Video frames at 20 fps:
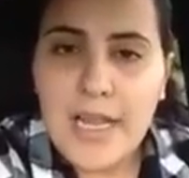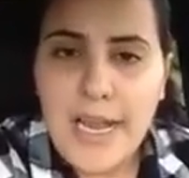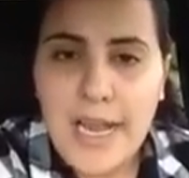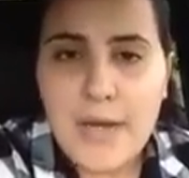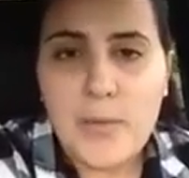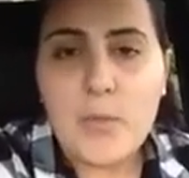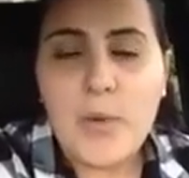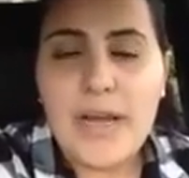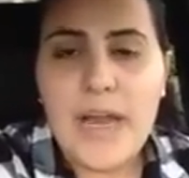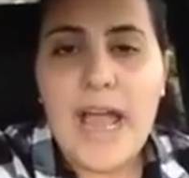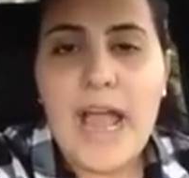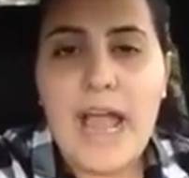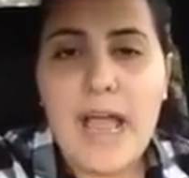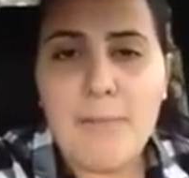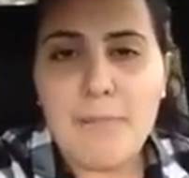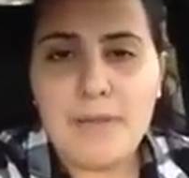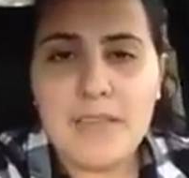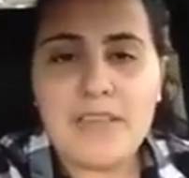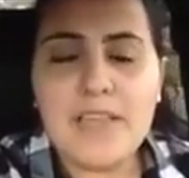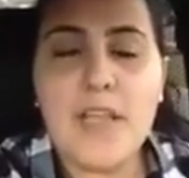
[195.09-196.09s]
And what
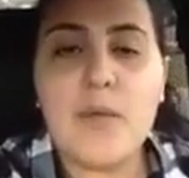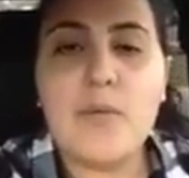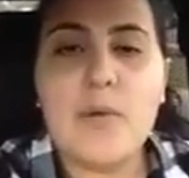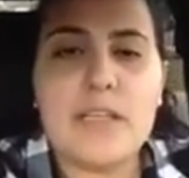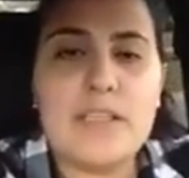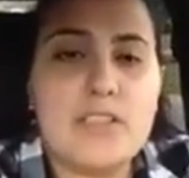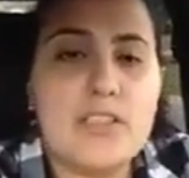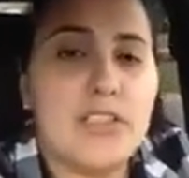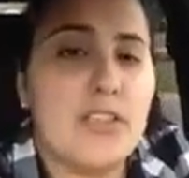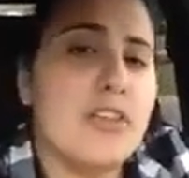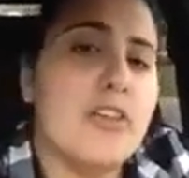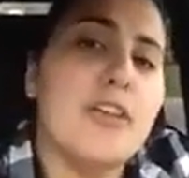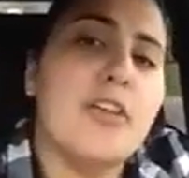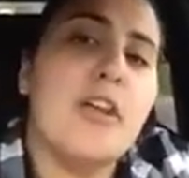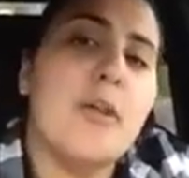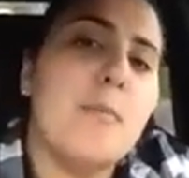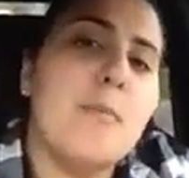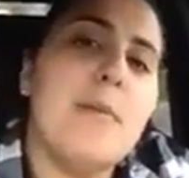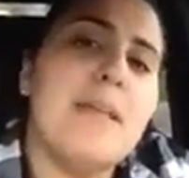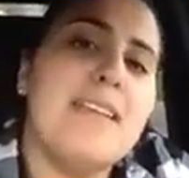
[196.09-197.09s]
happened? They went to
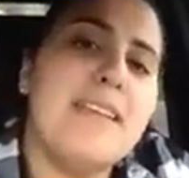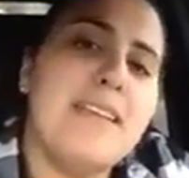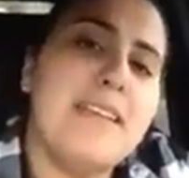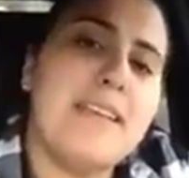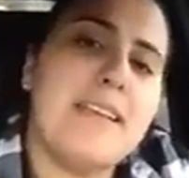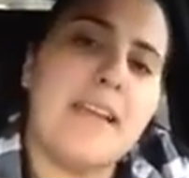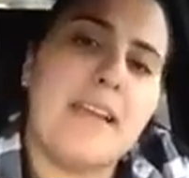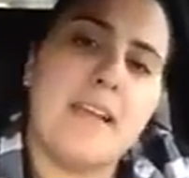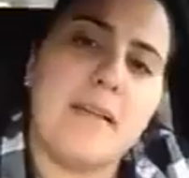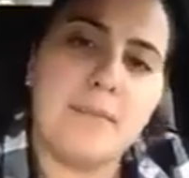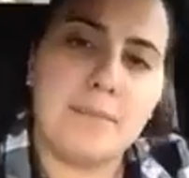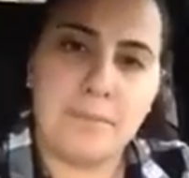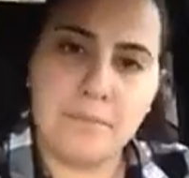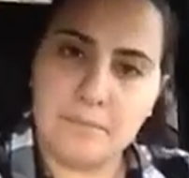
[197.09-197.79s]
Medina.